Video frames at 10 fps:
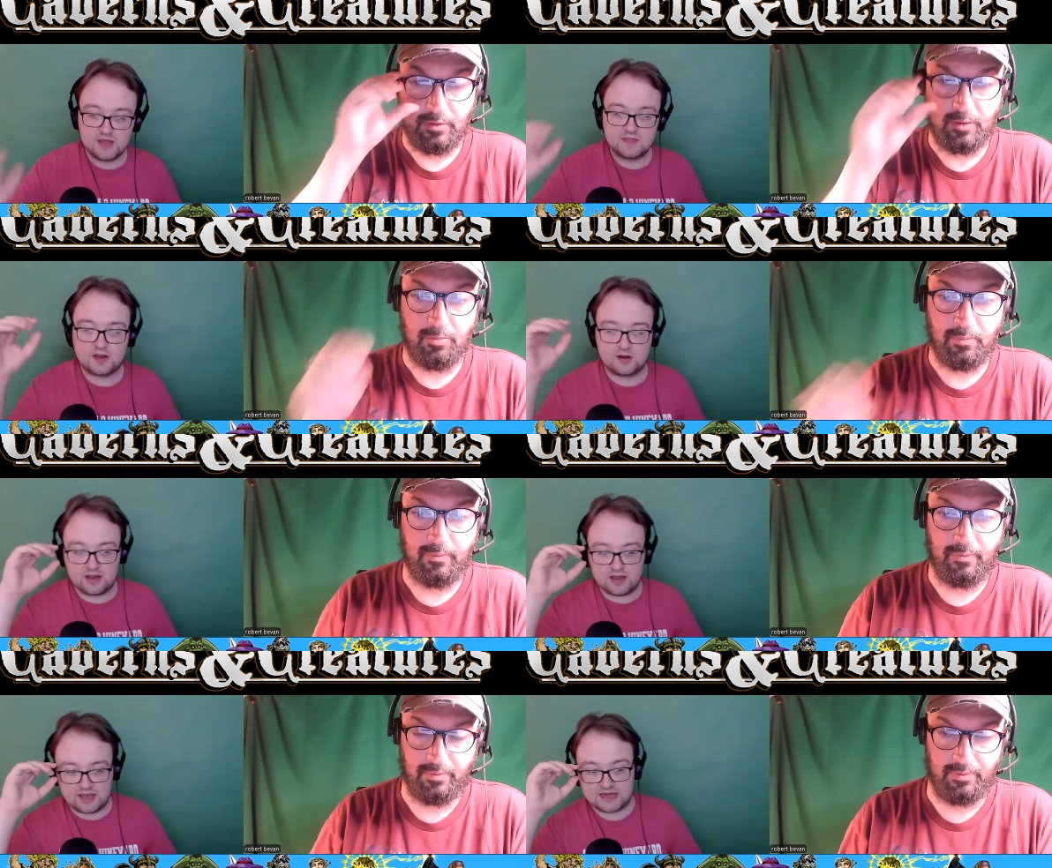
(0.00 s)
Speaker 1: There,
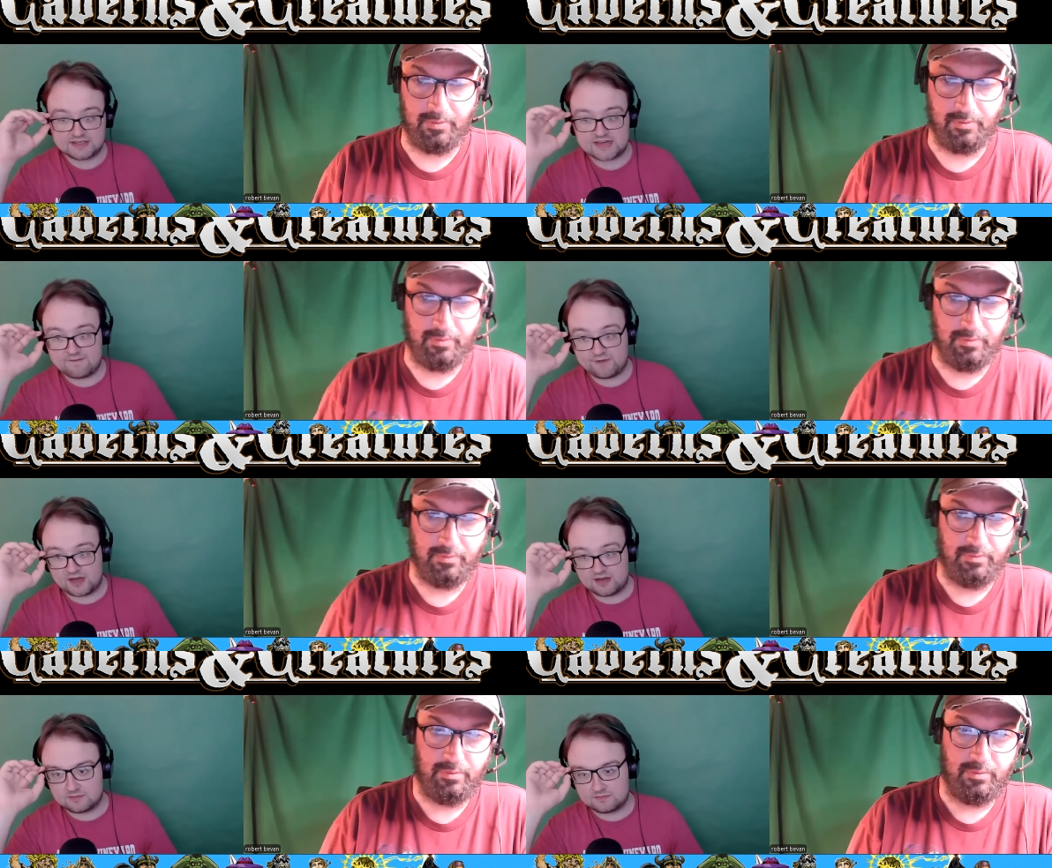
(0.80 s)
it is definitely
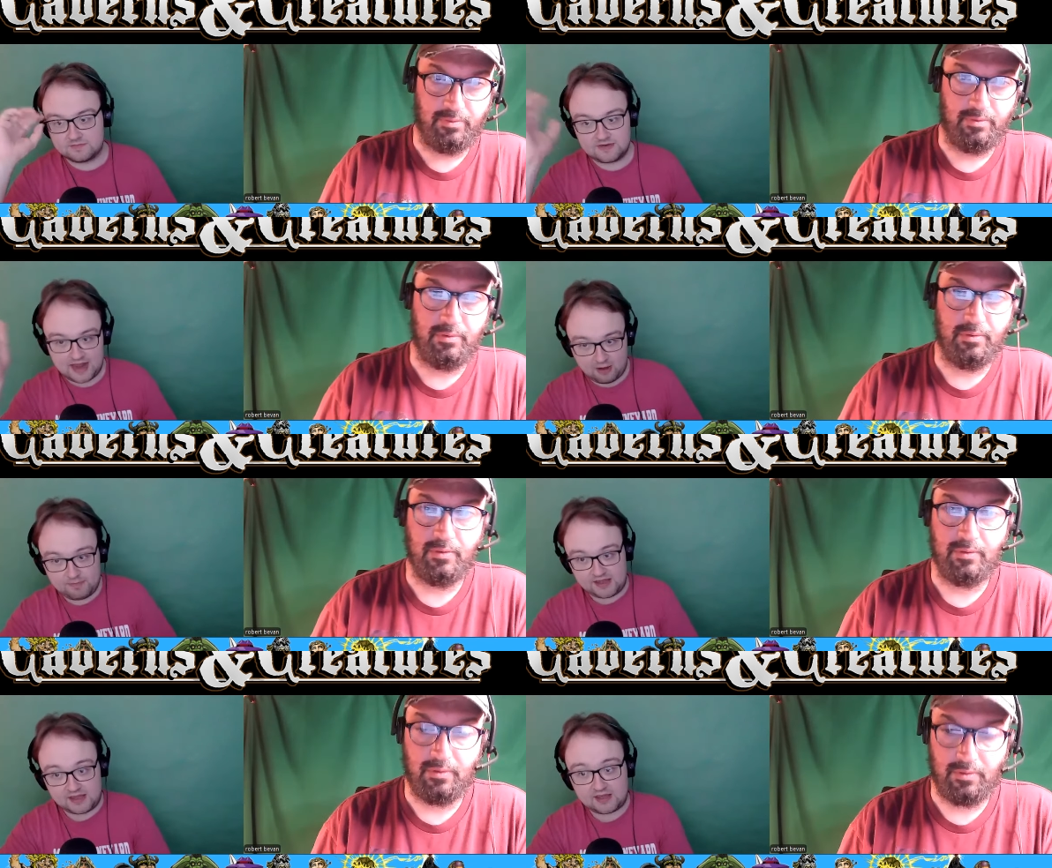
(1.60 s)
going to now
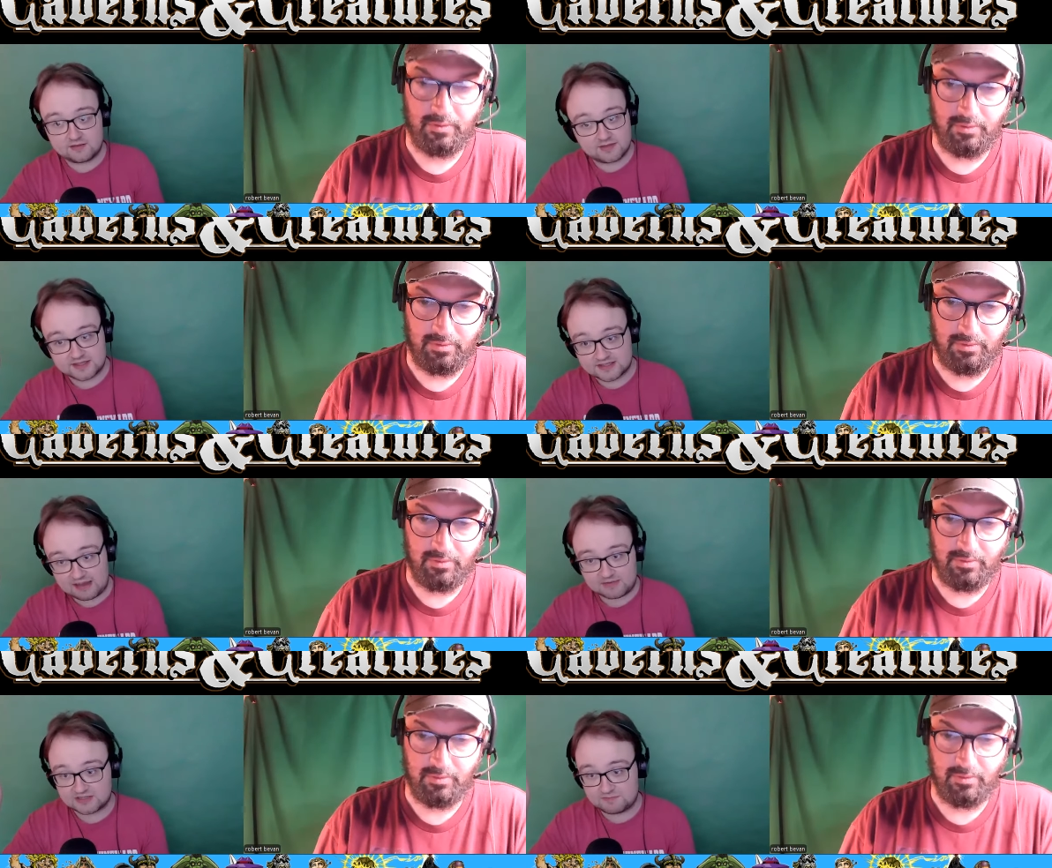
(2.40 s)
be this
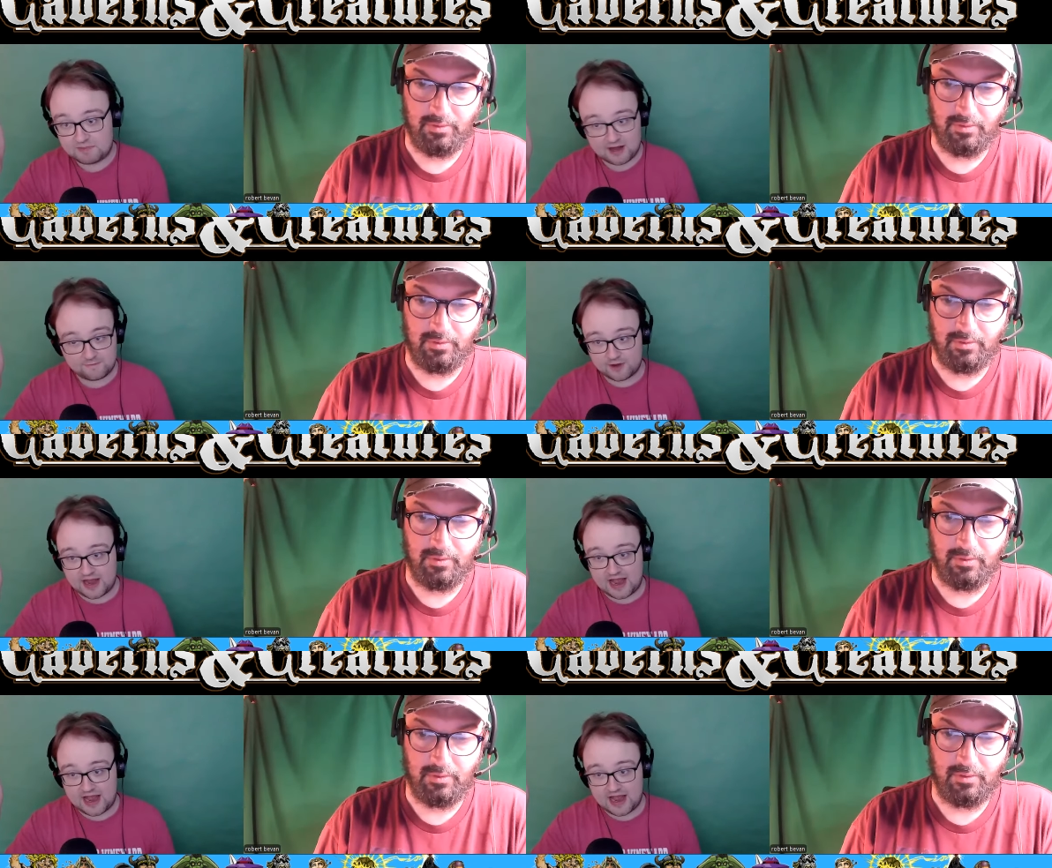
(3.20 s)
game is better for
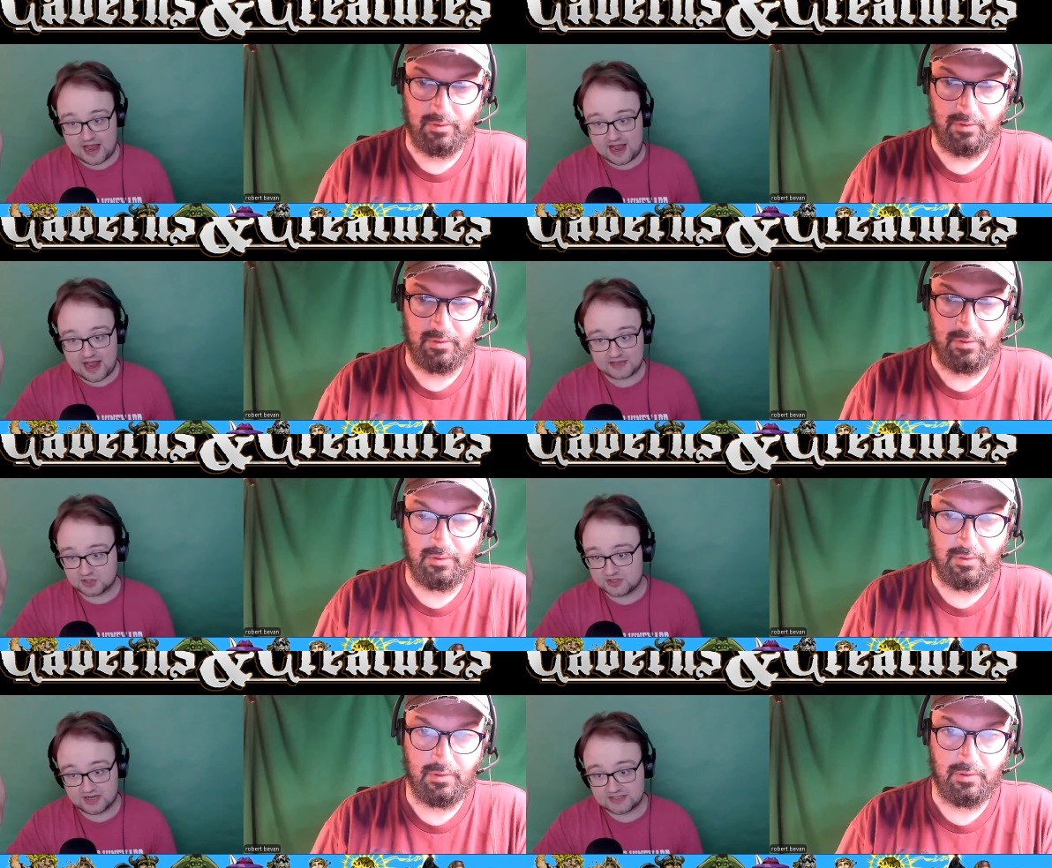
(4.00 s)
casters than it's ever
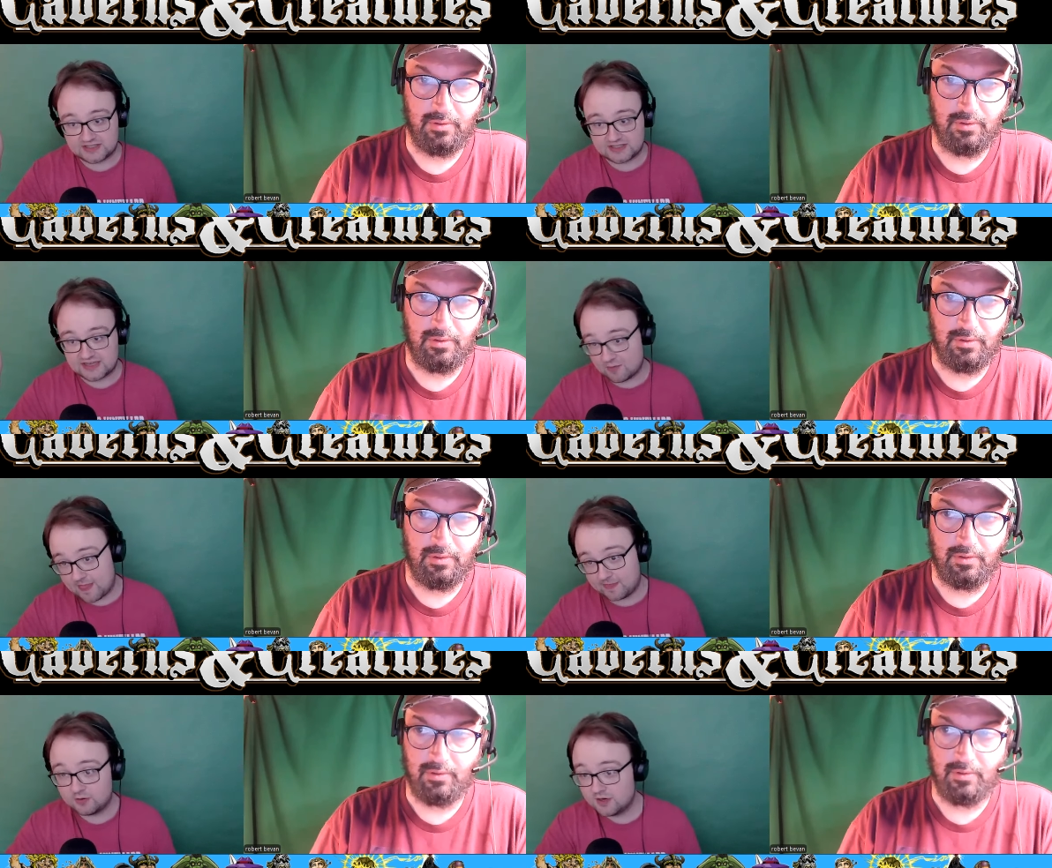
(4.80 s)
been, though.
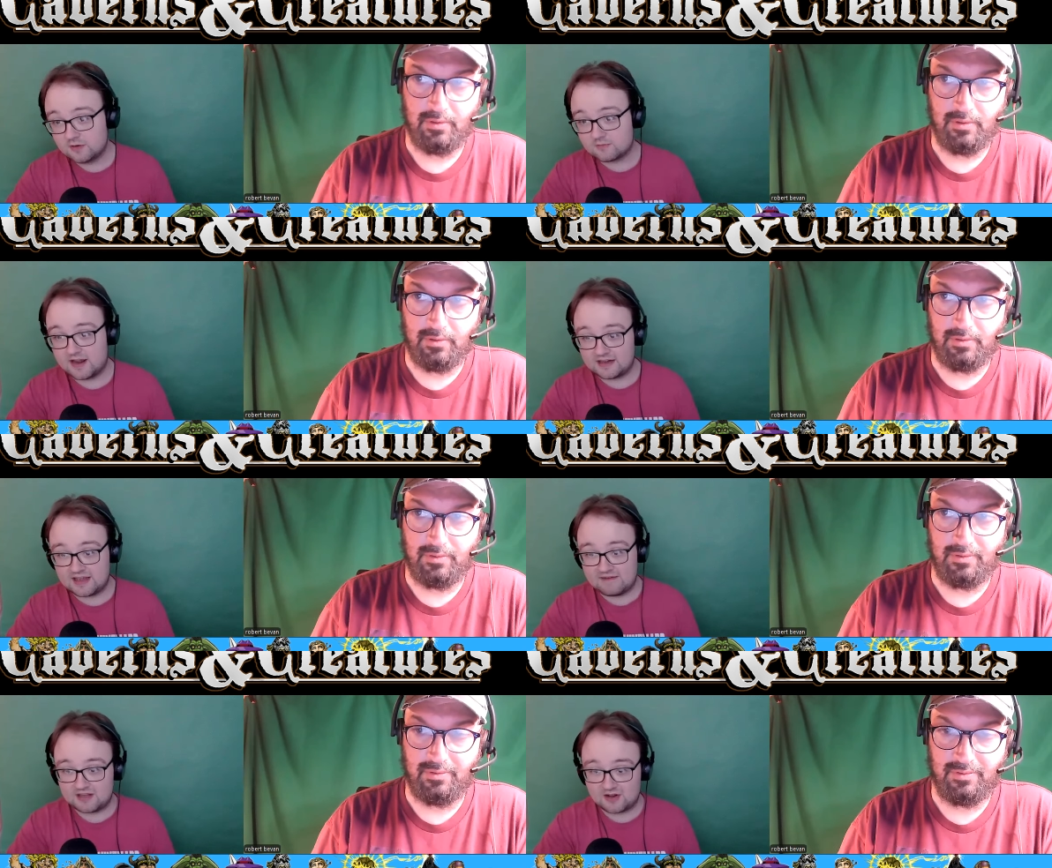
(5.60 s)
Right, given that there
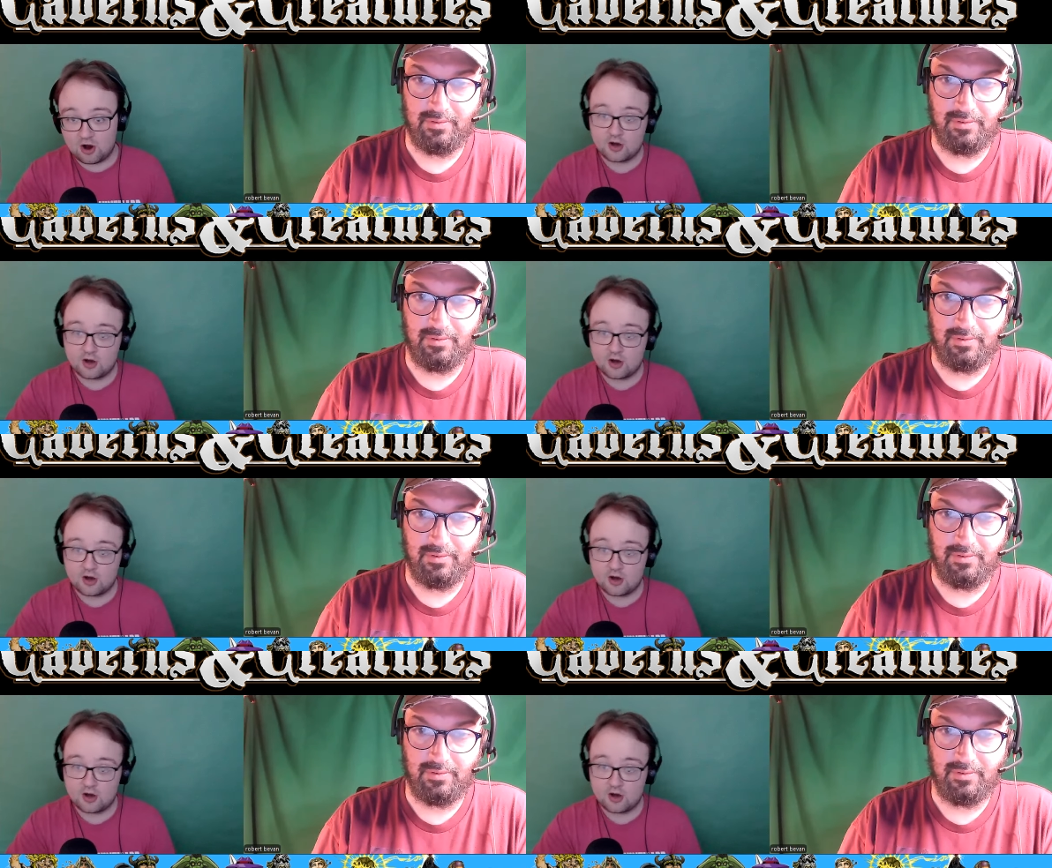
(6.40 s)
aren't